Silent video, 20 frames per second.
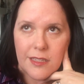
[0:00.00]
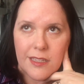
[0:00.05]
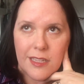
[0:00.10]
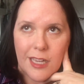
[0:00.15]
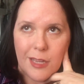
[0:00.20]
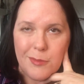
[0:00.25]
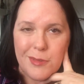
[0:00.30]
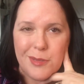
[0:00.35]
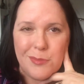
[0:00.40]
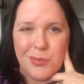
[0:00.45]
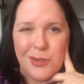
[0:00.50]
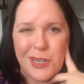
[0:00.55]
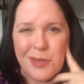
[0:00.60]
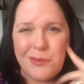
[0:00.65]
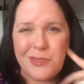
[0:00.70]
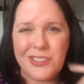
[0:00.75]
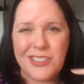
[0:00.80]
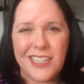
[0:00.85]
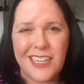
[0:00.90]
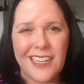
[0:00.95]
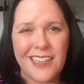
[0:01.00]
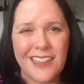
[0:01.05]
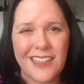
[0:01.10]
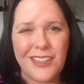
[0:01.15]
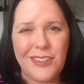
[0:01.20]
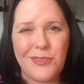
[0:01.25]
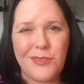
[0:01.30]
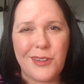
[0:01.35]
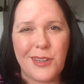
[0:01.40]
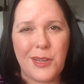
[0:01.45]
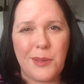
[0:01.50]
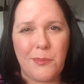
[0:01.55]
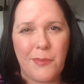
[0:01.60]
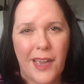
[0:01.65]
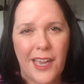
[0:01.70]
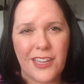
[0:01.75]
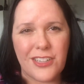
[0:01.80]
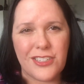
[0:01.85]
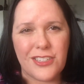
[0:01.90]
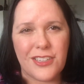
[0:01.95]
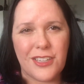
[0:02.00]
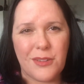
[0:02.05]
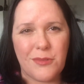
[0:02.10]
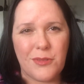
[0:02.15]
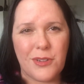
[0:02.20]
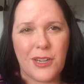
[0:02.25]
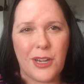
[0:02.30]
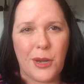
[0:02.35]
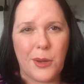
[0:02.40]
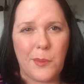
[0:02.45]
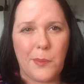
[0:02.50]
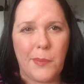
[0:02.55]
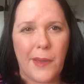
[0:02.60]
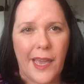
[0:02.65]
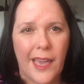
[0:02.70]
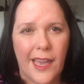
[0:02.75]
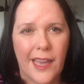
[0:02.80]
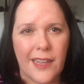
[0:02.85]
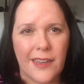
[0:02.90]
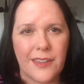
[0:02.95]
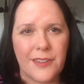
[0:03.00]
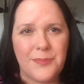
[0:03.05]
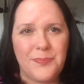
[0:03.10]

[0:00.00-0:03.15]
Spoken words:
I mean, pretty much anything you could imagine that would go bad,